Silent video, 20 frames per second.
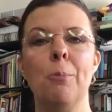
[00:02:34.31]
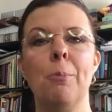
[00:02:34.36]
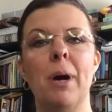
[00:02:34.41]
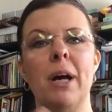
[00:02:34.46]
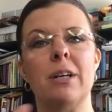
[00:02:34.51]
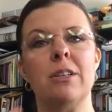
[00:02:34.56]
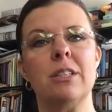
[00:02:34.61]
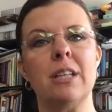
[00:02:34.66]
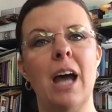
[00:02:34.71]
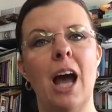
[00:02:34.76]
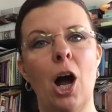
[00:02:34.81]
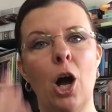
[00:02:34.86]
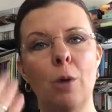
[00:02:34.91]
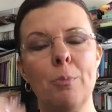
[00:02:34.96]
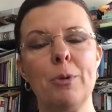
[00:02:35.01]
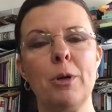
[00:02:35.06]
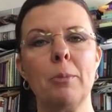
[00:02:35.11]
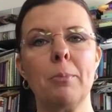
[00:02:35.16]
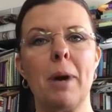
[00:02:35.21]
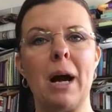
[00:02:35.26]
But to
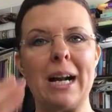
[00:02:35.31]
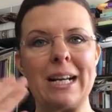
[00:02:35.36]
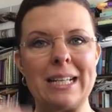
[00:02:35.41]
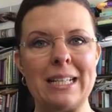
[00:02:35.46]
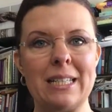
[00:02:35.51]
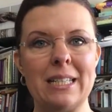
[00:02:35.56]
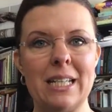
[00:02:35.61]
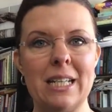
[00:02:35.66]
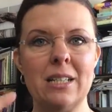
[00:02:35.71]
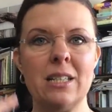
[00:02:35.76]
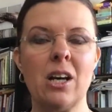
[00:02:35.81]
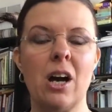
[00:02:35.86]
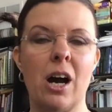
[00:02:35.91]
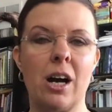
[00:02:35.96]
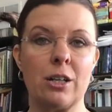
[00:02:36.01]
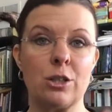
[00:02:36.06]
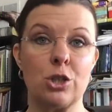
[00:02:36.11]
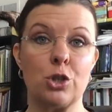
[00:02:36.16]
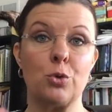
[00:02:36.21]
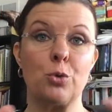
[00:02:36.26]
help your body
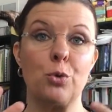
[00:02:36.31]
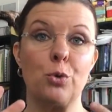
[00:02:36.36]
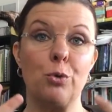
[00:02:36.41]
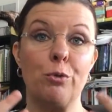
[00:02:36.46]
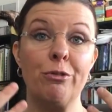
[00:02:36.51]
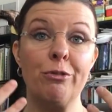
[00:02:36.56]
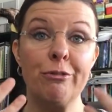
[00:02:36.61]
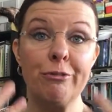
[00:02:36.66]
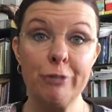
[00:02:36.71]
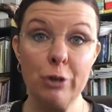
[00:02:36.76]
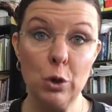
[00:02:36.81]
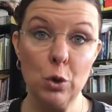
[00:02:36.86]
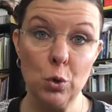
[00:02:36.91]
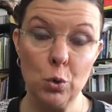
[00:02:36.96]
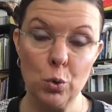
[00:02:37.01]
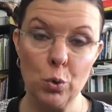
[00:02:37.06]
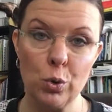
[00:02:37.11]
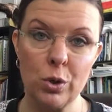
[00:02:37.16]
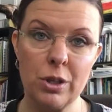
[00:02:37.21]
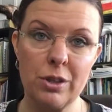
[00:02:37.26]
detox through
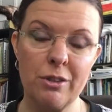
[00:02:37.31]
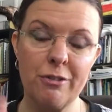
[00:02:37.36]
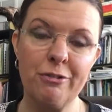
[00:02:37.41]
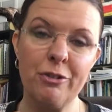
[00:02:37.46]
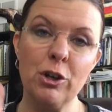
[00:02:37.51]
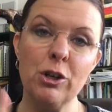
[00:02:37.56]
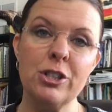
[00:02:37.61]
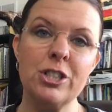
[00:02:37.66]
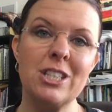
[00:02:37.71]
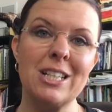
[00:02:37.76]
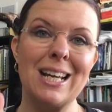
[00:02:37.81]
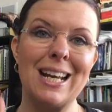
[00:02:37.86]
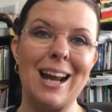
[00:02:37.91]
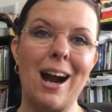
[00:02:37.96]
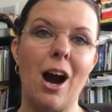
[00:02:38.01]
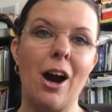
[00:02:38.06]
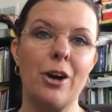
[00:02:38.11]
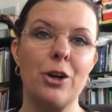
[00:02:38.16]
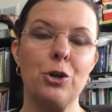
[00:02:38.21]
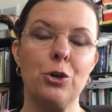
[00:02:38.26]
food, the first thing
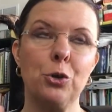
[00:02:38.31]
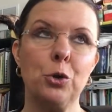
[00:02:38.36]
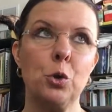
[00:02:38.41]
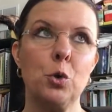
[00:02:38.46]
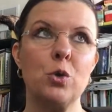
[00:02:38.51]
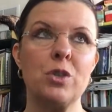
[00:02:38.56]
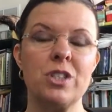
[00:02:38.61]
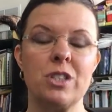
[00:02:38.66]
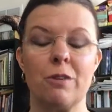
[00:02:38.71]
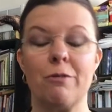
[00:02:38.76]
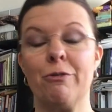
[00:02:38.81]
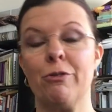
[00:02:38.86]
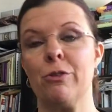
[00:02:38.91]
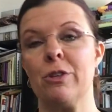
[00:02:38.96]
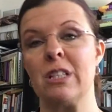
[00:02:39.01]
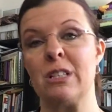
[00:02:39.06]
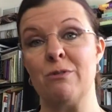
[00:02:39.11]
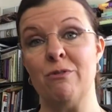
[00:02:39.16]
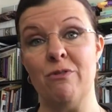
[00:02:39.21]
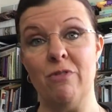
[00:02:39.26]
are your
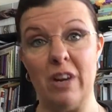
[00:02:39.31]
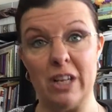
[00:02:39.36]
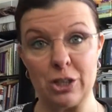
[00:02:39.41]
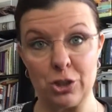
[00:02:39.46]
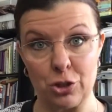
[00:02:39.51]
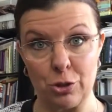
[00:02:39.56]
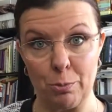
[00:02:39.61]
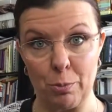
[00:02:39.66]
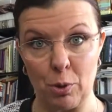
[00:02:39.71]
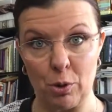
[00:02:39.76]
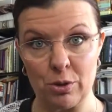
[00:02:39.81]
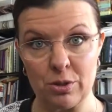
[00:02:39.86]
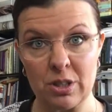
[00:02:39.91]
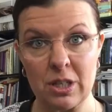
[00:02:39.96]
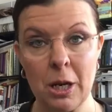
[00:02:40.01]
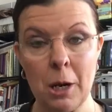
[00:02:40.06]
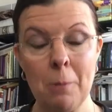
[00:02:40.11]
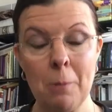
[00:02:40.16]
cruciferous vegetables,